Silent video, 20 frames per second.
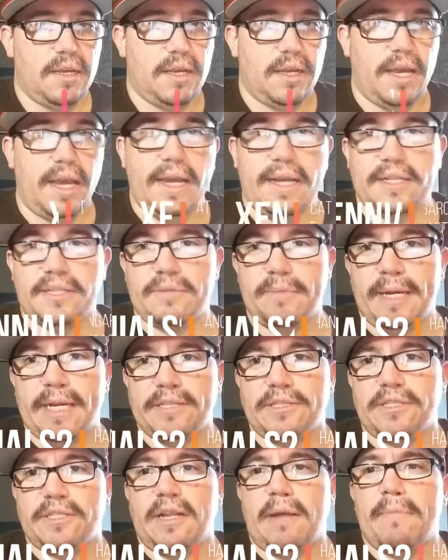Hey, it's
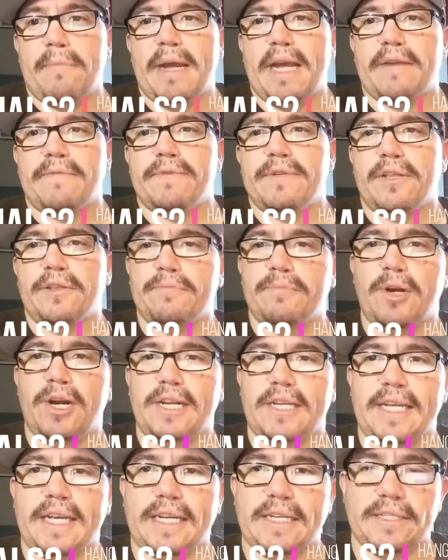Sebastian. I'm back for another
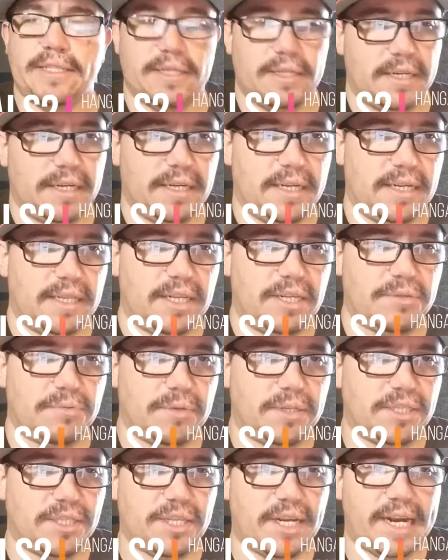podcast. This
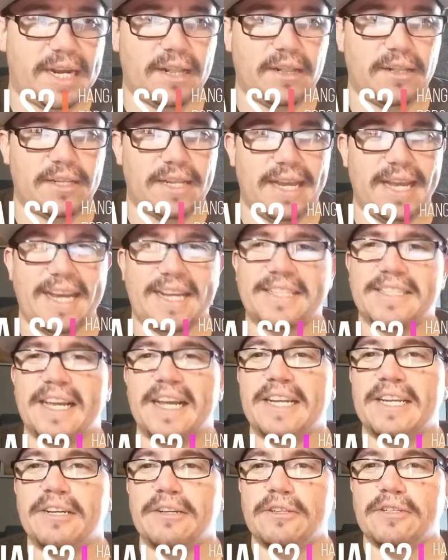one's titled
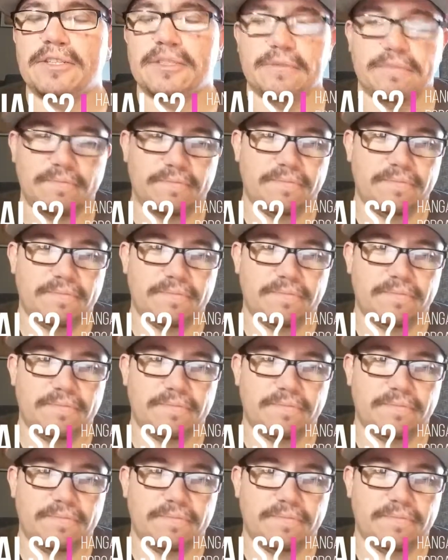Xennials.